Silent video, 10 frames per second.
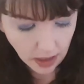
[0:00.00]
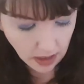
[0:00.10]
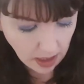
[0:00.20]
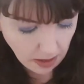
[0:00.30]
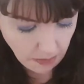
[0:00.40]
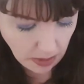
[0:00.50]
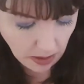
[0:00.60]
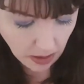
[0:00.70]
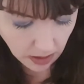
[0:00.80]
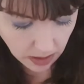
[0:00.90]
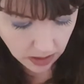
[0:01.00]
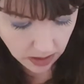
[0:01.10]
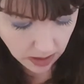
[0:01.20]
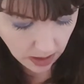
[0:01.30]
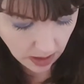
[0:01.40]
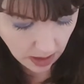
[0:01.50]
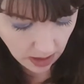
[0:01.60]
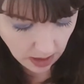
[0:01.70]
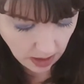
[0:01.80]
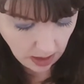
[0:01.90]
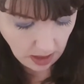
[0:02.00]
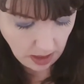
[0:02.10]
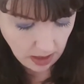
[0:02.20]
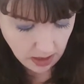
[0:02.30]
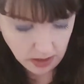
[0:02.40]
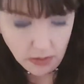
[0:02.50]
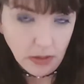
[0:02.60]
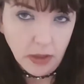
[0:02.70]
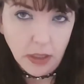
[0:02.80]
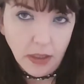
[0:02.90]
that box. Yeah, so I'm just